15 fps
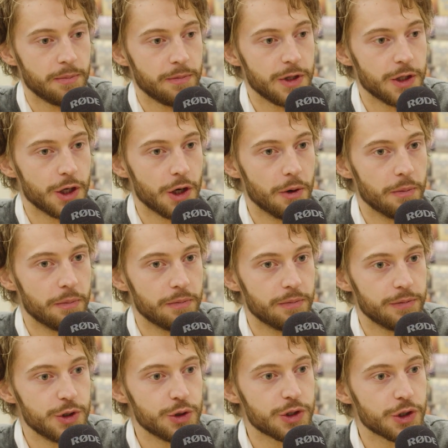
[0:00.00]

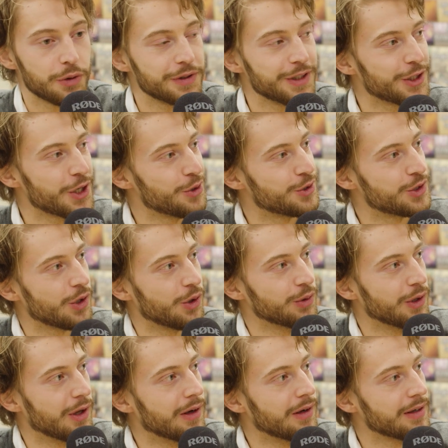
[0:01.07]
you can only go so
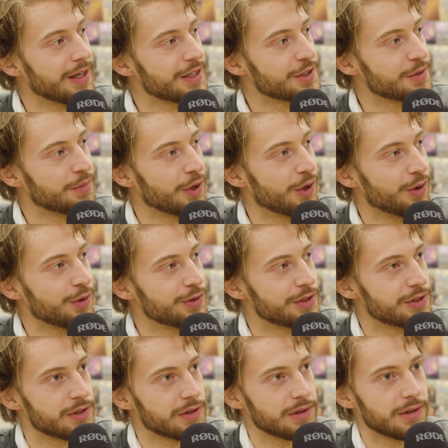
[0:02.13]
long, I
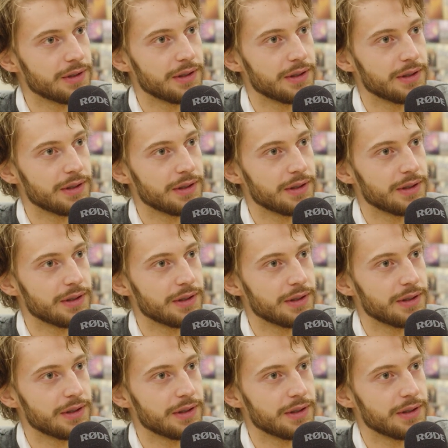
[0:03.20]
suppose,